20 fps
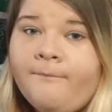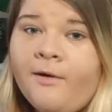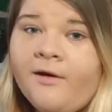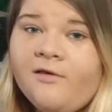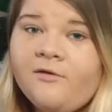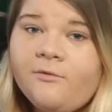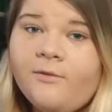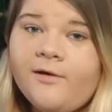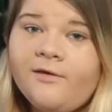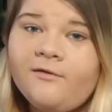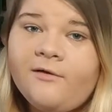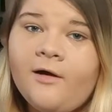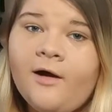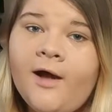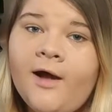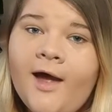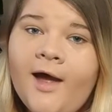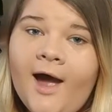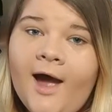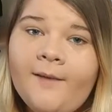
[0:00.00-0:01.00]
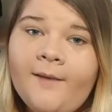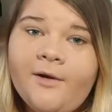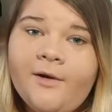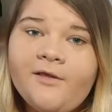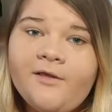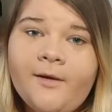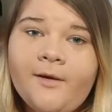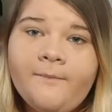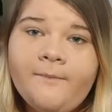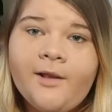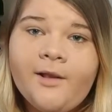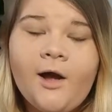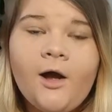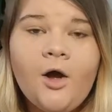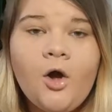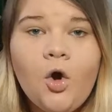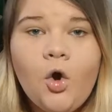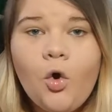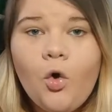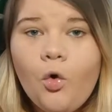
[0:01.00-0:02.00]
my Twitter and my Tumblr.